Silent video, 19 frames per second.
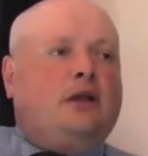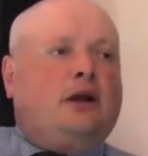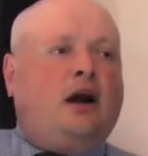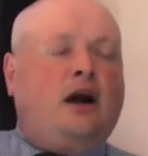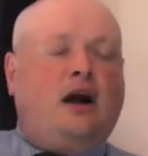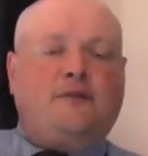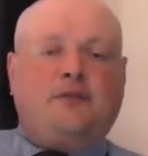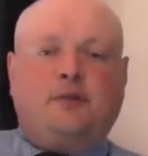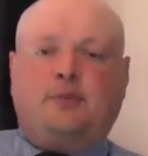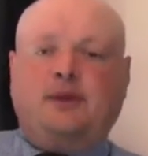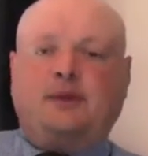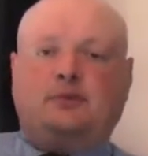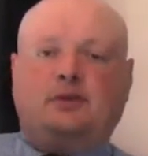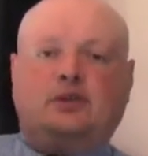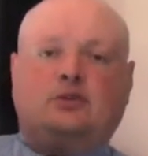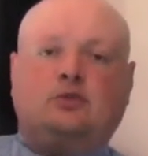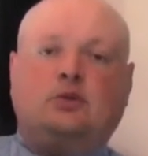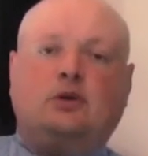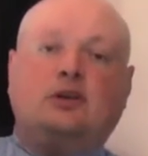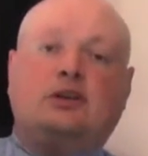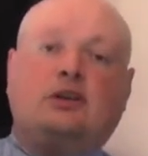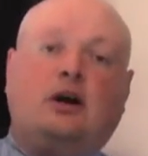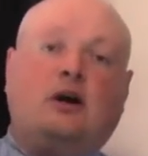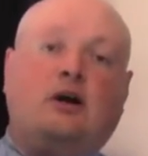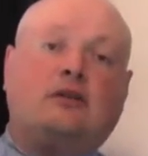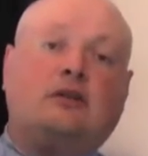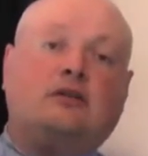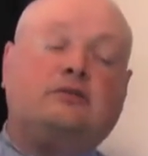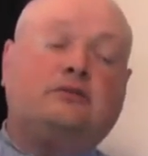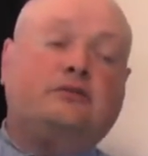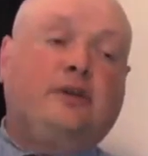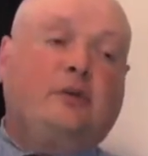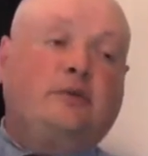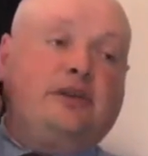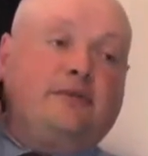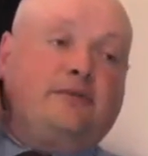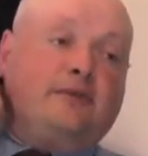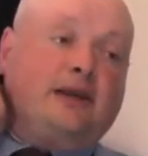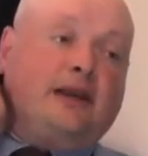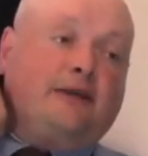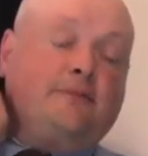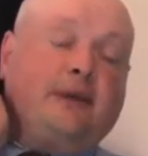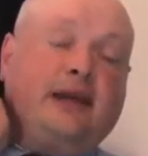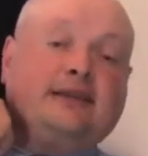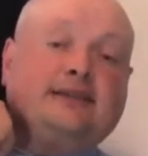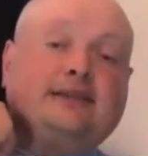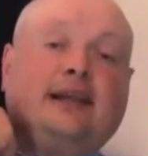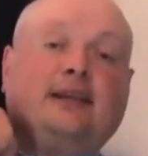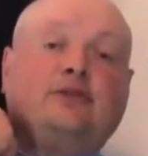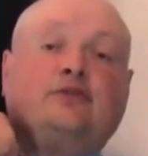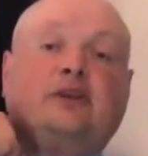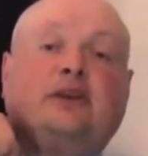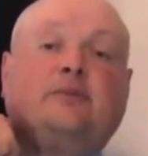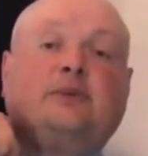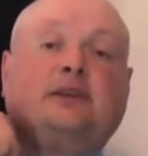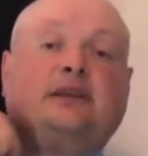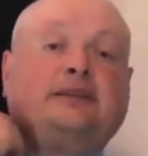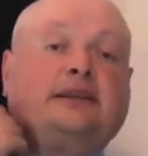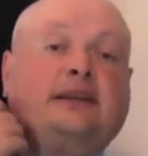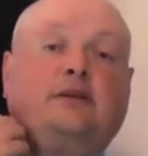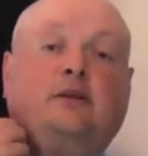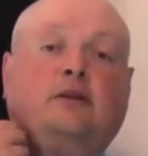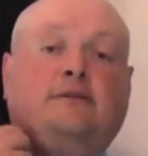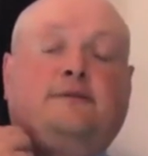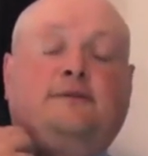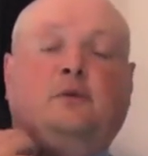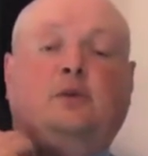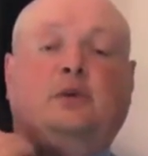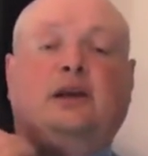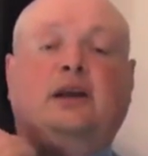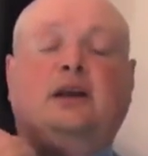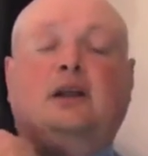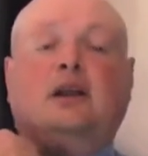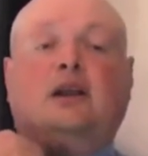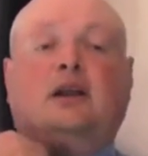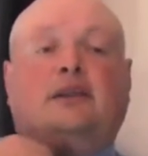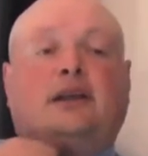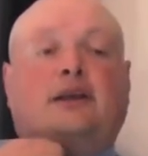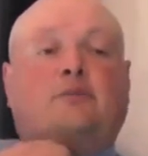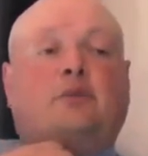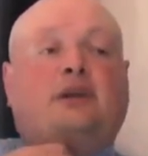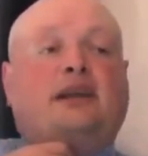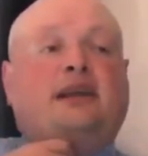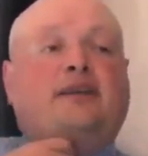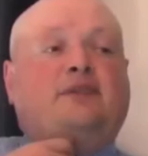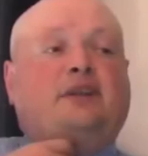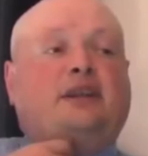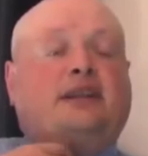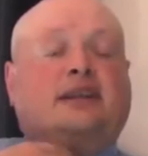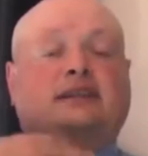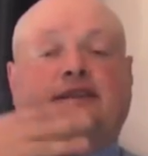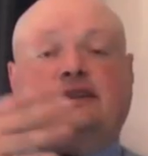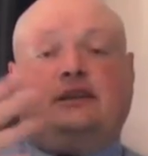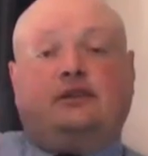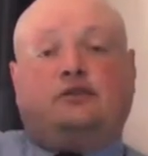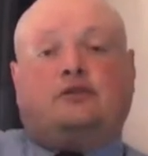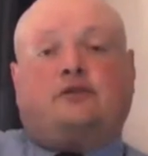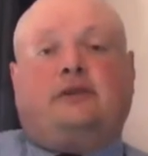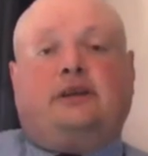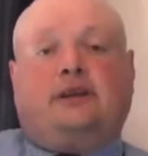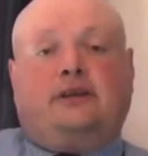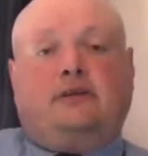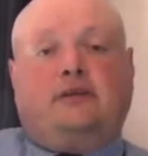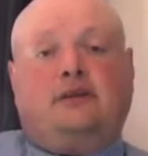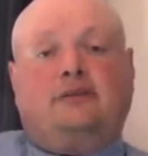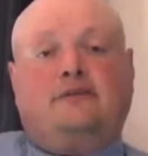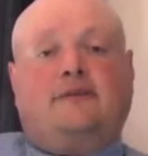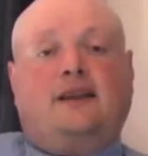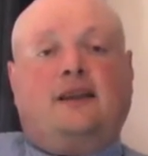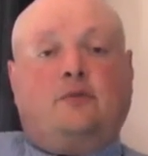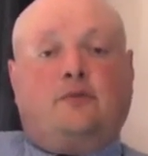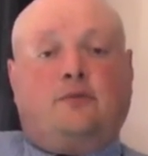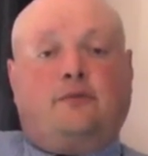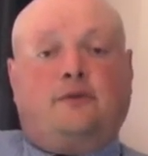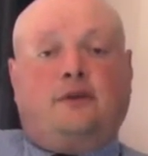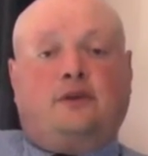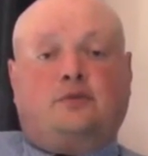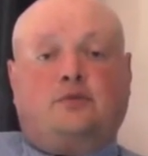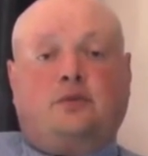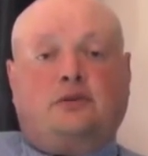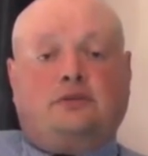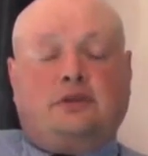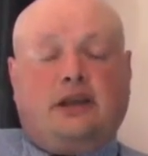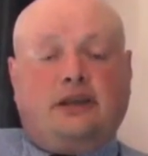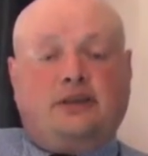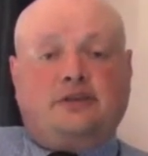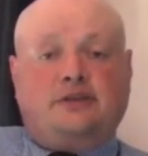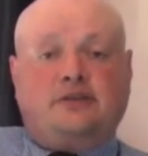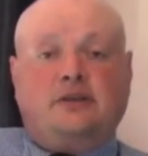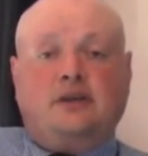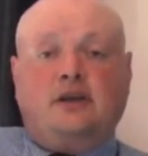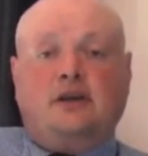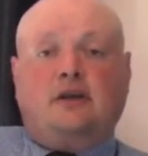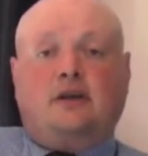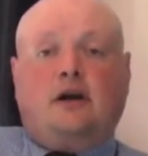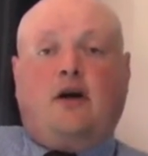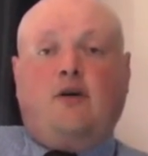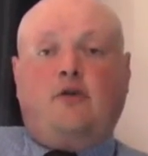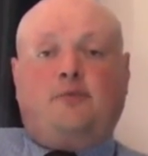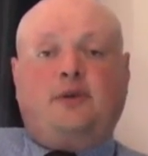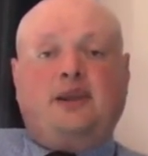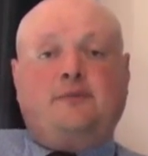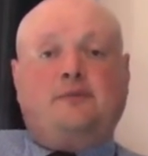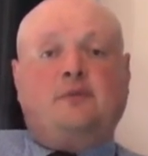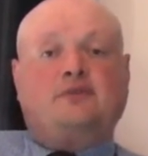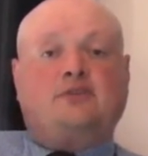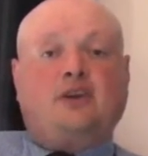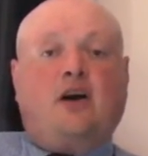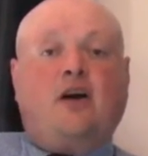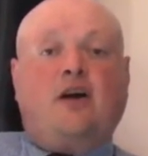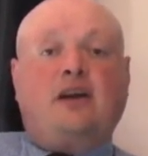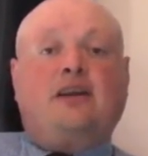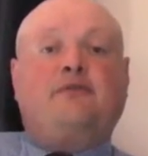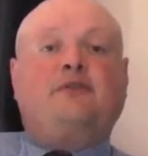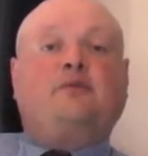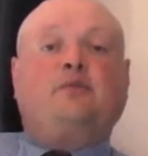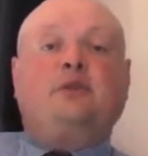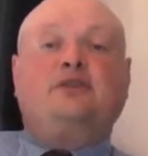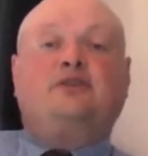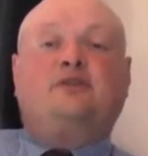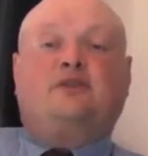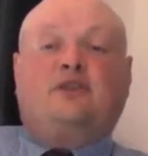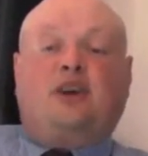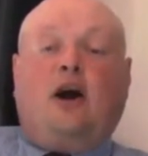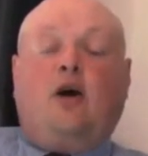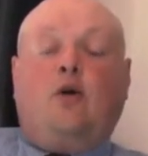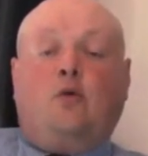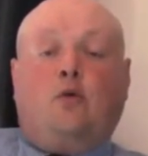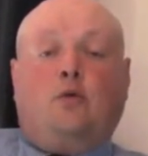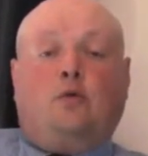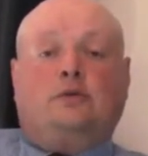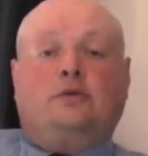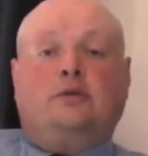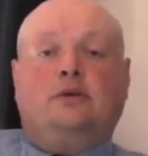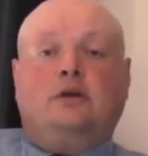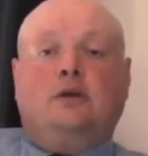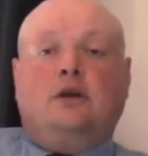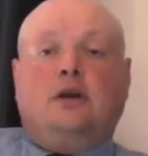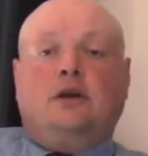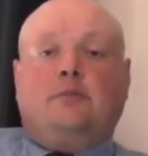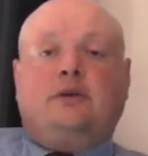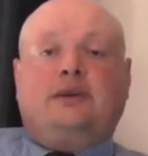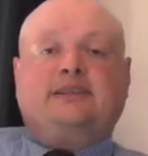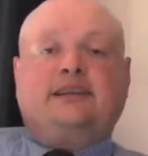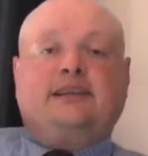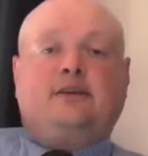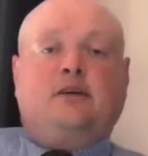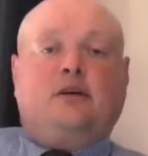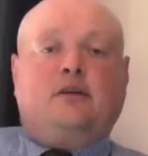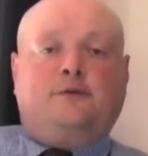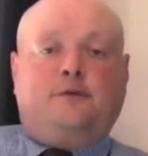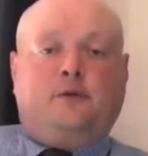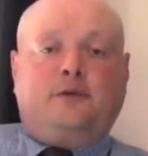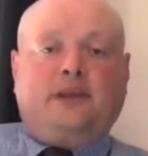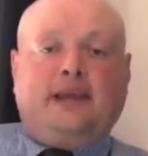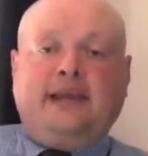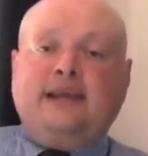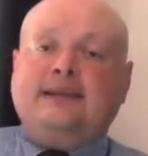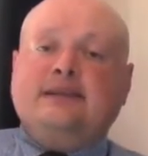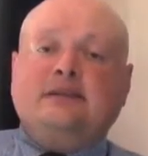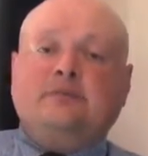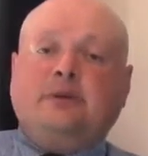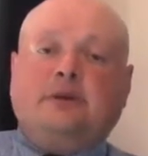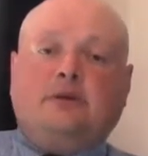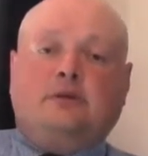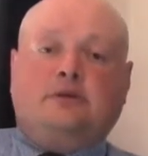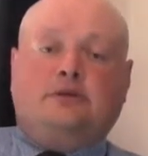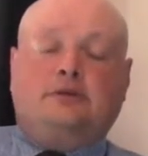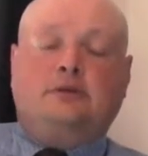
Half the people in this world don't even have mains electric because they can't afford it. And even in this country, a developed first world nation, old people die every winter of cold because they can't afford their heating bills.